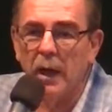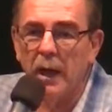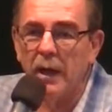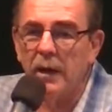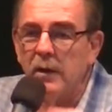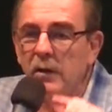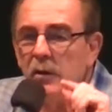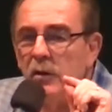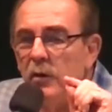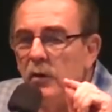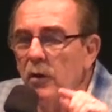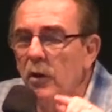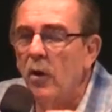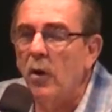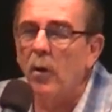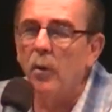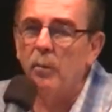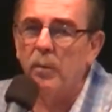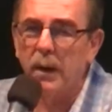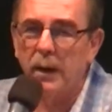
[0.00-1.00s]
you and
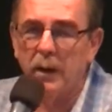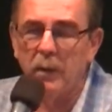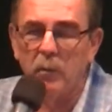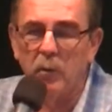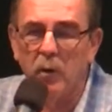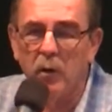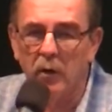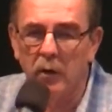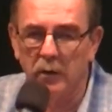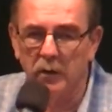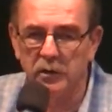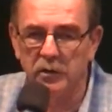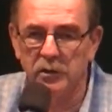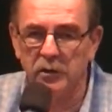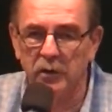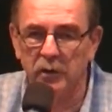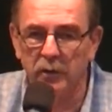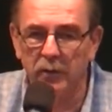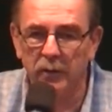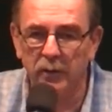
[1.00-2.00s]
nobody will
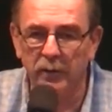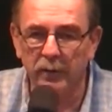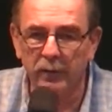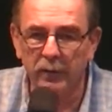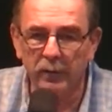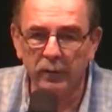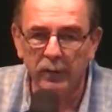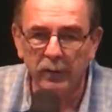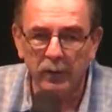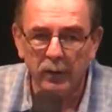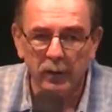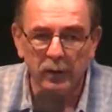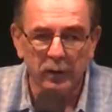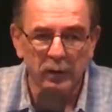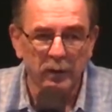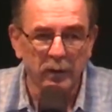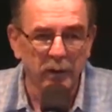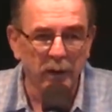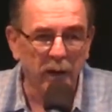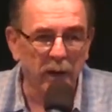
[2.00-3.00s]
hurt you.
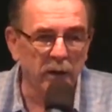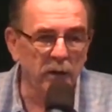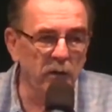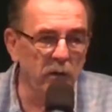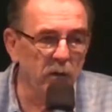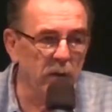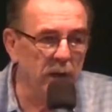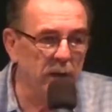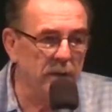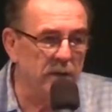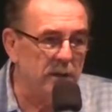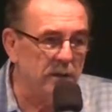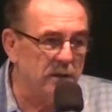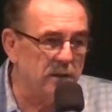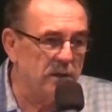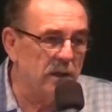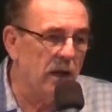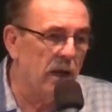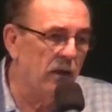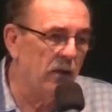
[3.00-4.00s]
And you get to
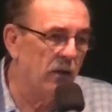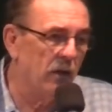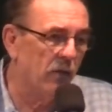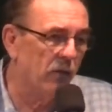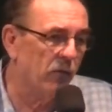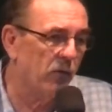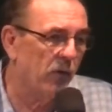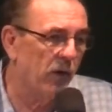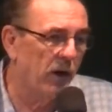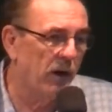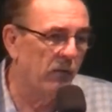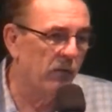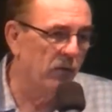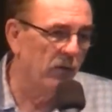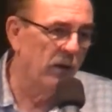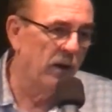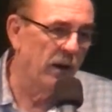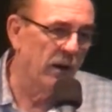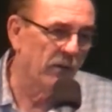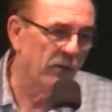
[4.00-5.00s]
stay there
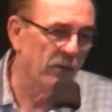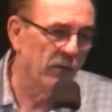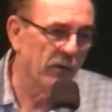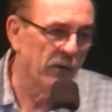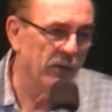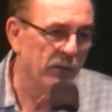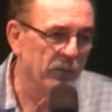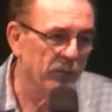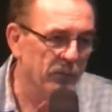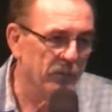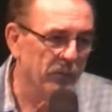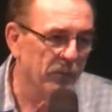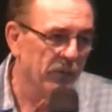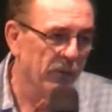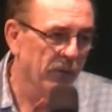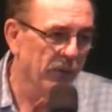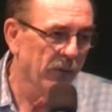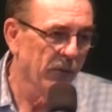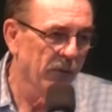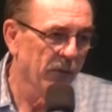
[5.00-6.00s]
forever and ever.
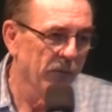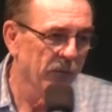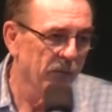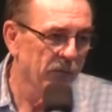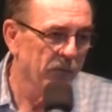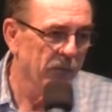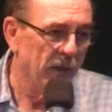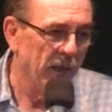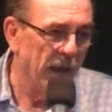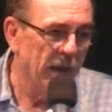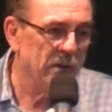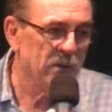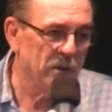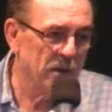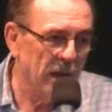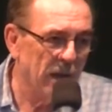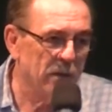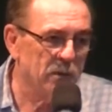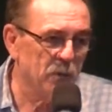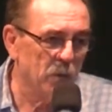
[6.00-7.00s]

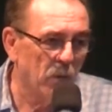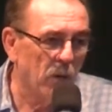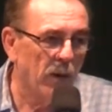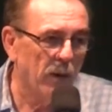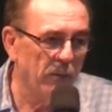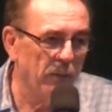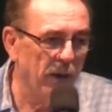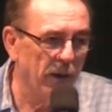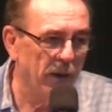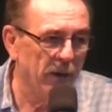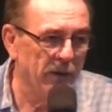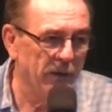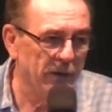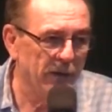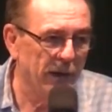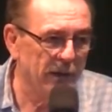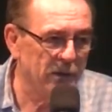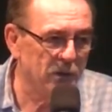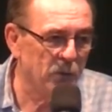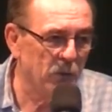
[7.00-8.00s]
That's that's where I'm
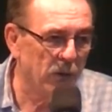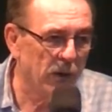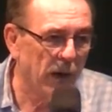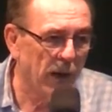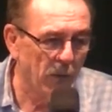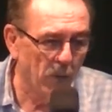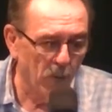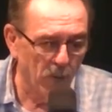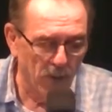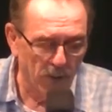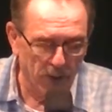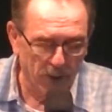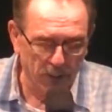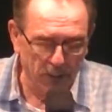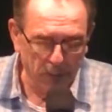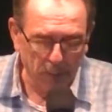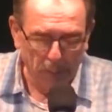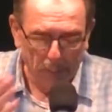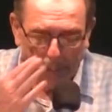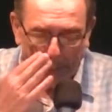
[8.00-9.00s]
headed. That's what I
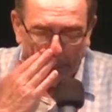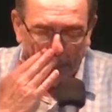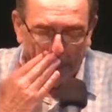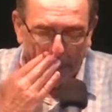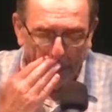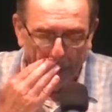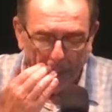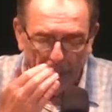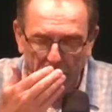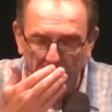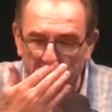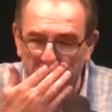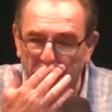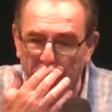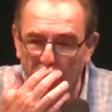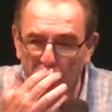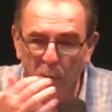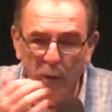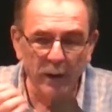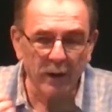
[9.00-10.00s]
want. But
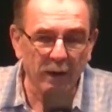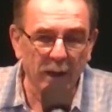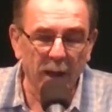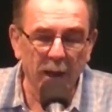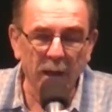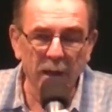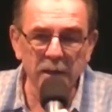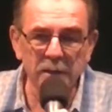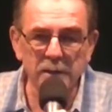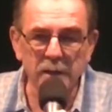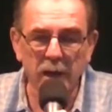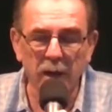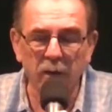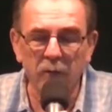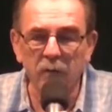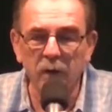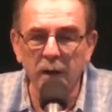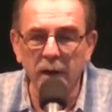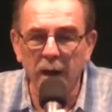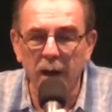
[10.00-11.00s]
I realize
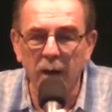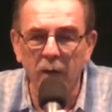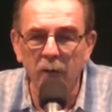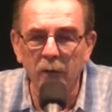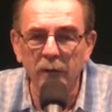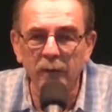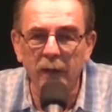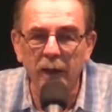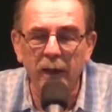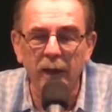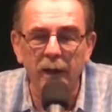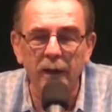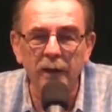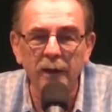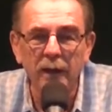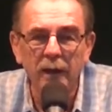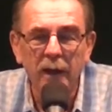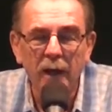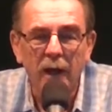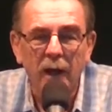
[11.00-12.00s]
every now and
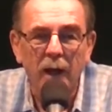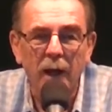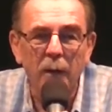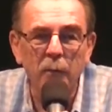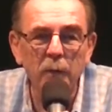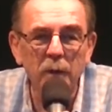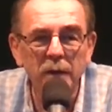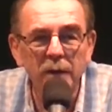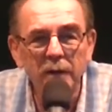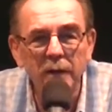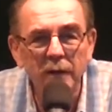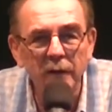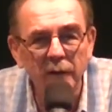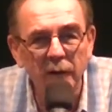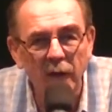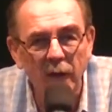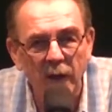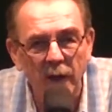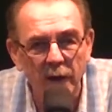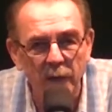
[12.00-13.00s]
then I'm a
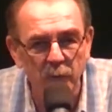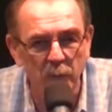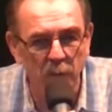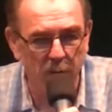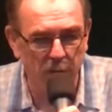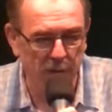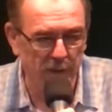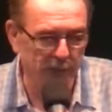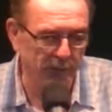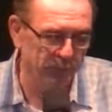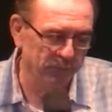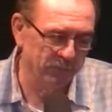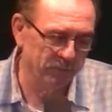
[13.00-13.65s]
little ornery.